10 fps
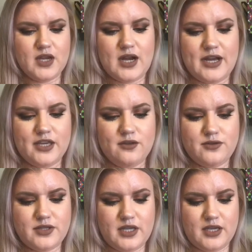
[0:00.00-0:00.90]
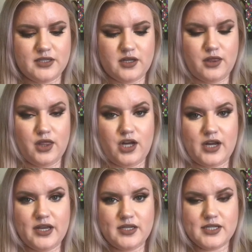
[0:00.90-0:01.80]
I use these a
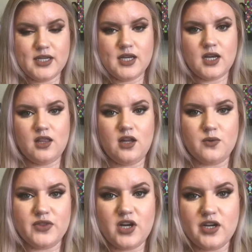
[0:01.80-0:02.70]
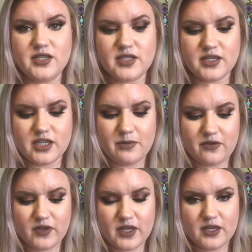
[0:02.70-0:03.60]
lot along with the Anastasia
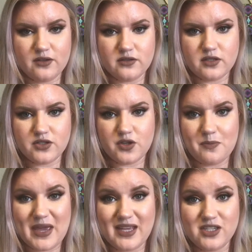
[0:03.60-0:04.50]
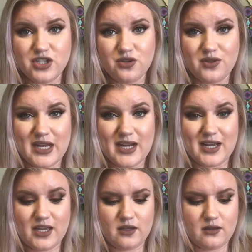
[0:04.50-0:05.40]
Beverly Hills. These are the main 2 that
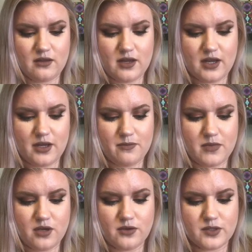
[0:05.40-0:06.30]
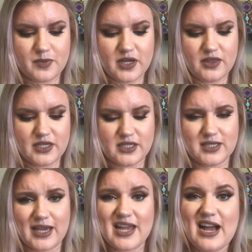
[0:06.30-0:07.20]
I use, but this is
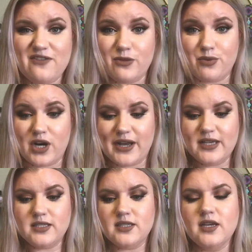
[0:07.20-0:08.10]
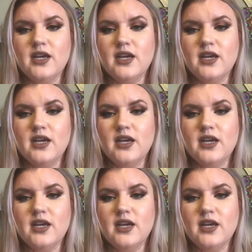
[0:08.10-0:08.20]
like half the price.